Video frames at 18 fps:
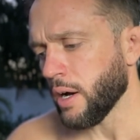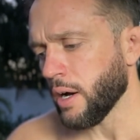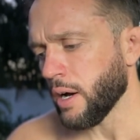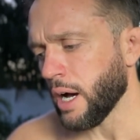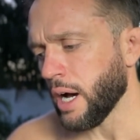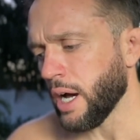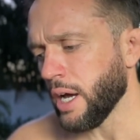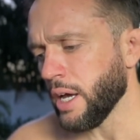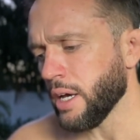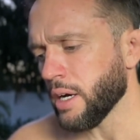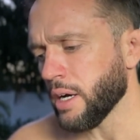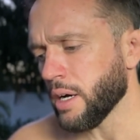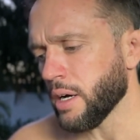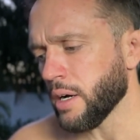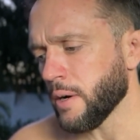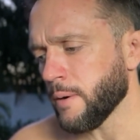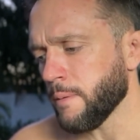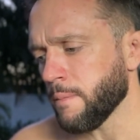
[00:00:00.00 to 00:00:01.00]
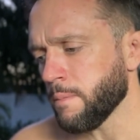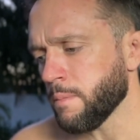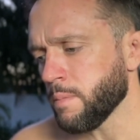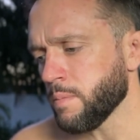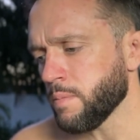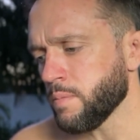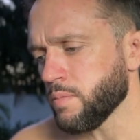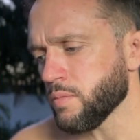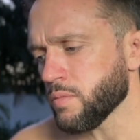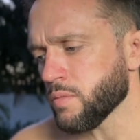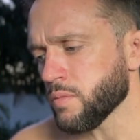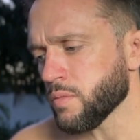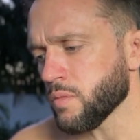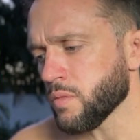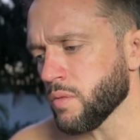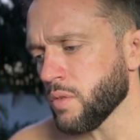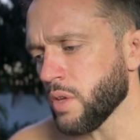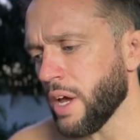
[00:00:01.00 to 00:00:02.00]
I, uh,
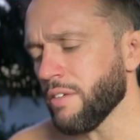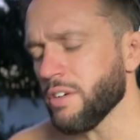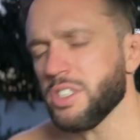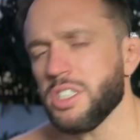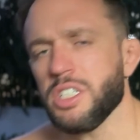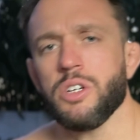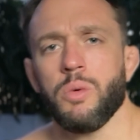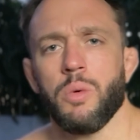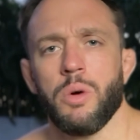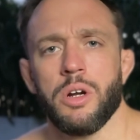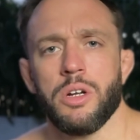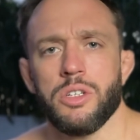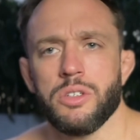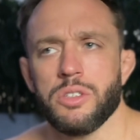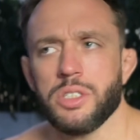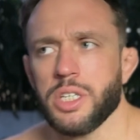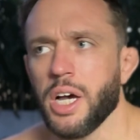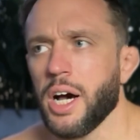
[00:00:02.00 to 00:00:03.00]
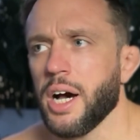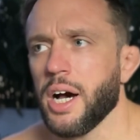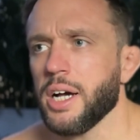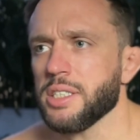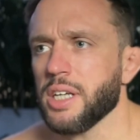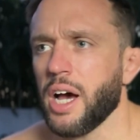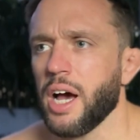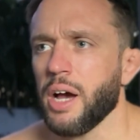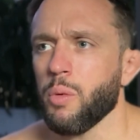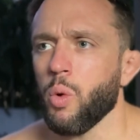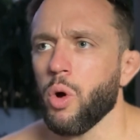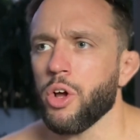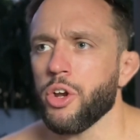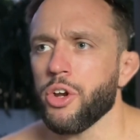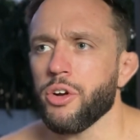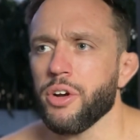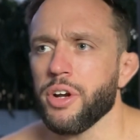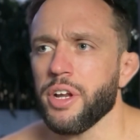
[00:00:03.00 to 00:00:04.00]
every single one of those guys, I
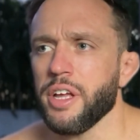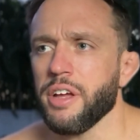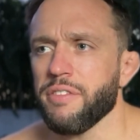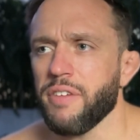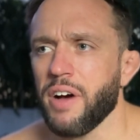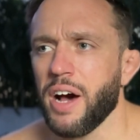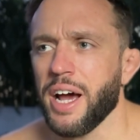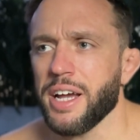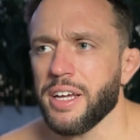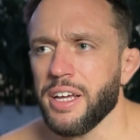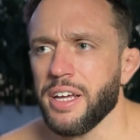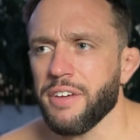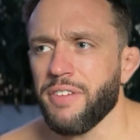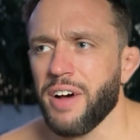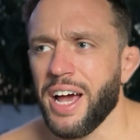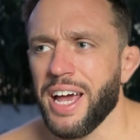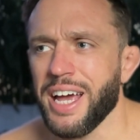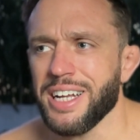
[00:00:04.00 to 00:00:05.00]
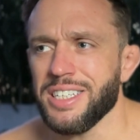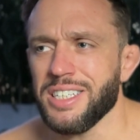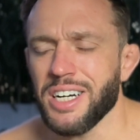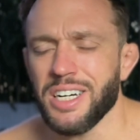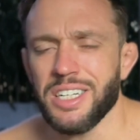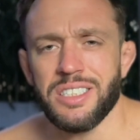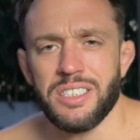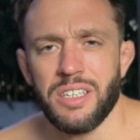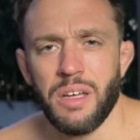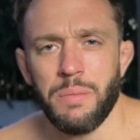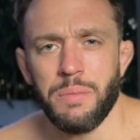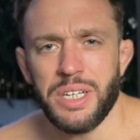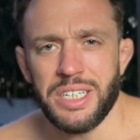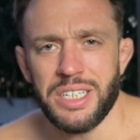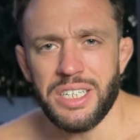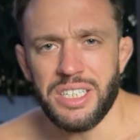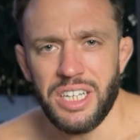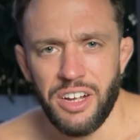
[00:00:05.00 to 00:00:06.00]
wondered if I if I had done
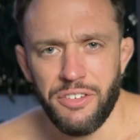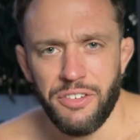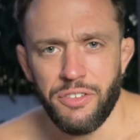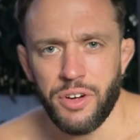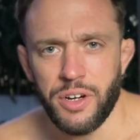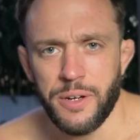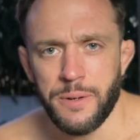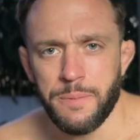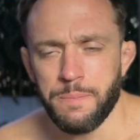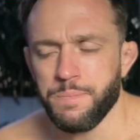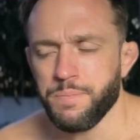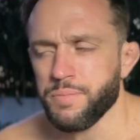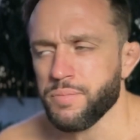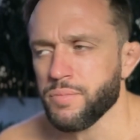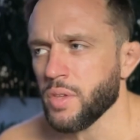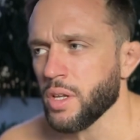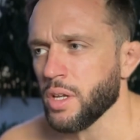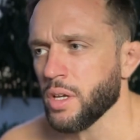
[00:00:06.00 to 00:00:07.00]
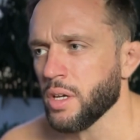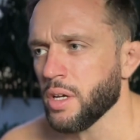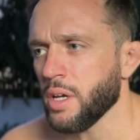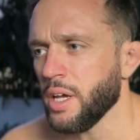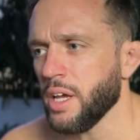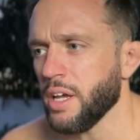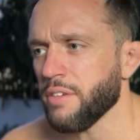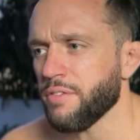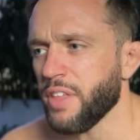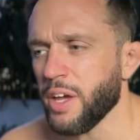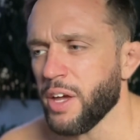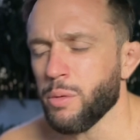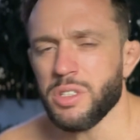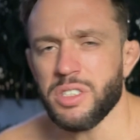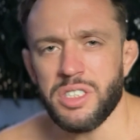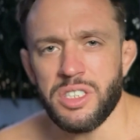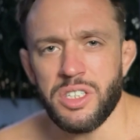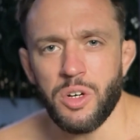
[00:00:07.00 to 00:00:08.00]
something different, if they
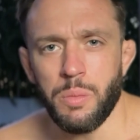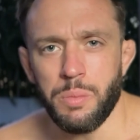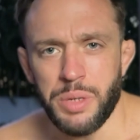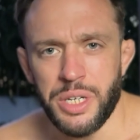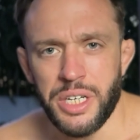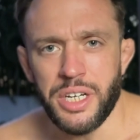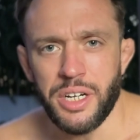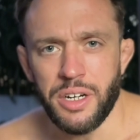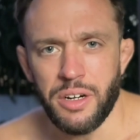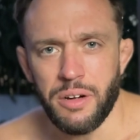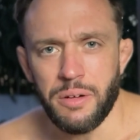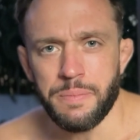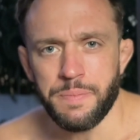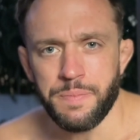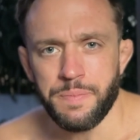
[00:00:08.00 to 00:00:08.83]
would still be here.